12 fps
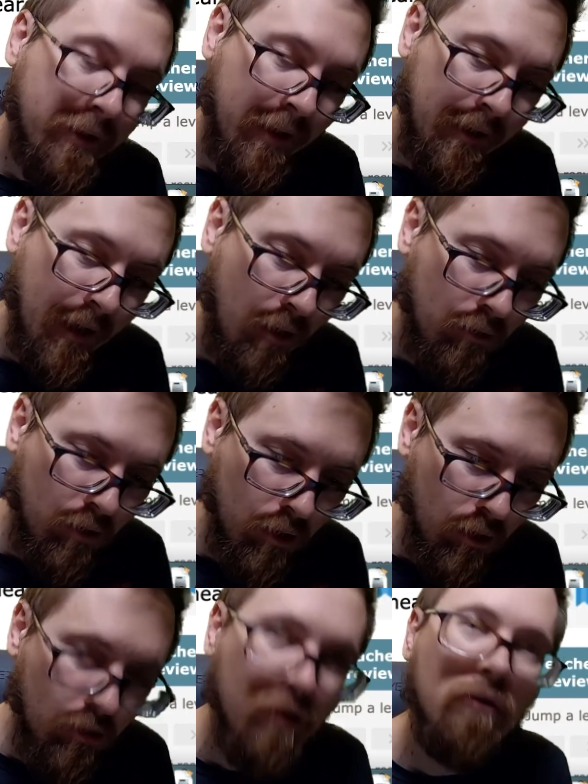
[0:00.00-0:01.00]
down.
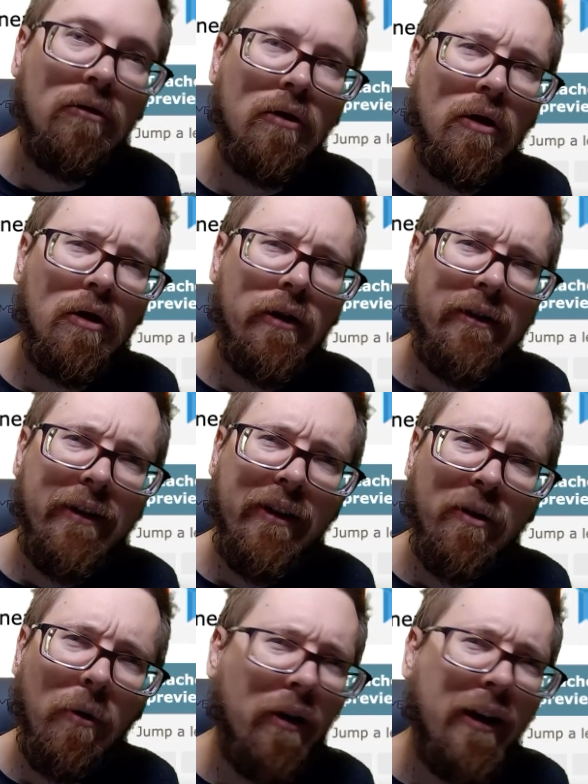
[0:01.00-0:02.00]
Uh-oh. C
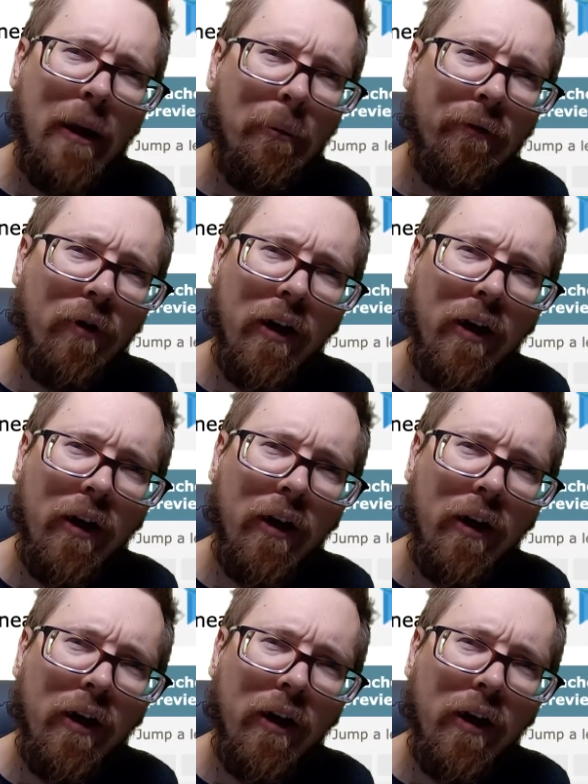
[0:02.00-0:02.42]
squared keeps forgetting